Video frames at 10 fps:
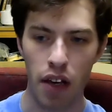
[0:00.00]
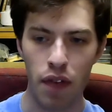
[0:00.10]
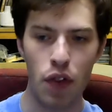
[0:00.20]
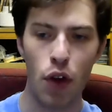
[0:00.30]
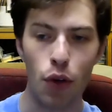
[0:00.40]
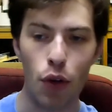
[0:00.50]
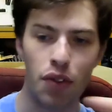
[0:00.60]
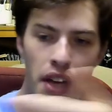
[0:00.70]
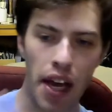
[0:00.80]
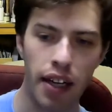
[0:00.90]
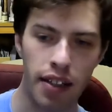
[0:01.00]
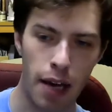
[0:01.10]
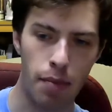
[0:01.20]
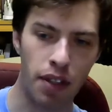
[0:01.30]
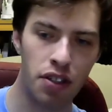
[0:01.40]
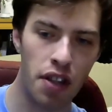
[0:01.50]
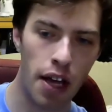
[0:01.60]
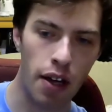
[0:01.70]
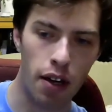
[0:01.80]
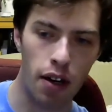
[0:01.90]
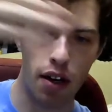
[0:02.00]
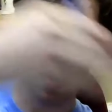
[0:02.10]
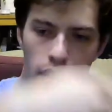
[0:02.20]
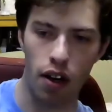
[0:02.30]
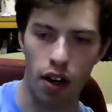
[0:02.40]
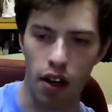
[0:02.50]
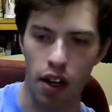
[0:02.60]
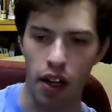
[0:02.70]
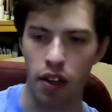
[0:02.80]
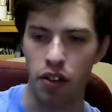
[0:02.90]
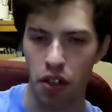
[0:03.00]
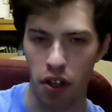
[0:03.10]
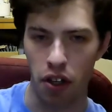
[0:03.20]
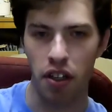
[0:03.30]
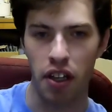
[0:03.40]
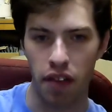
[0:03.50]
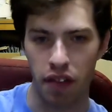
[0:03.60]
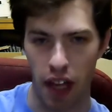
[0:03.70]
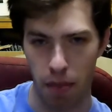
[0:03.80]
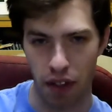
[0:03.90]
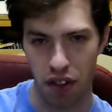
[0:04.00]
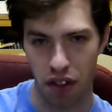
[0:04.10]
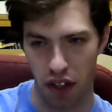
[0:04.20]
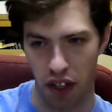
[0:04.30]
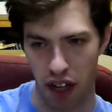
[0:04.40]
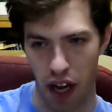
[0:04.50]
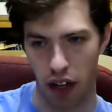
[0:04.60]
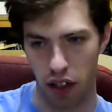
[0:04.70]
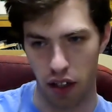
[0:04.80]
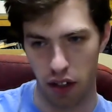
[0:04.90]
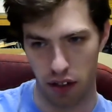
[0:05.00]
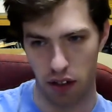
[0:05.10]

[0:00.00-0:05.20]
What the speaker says: even though you take damage, they in turn give damage to the attacker.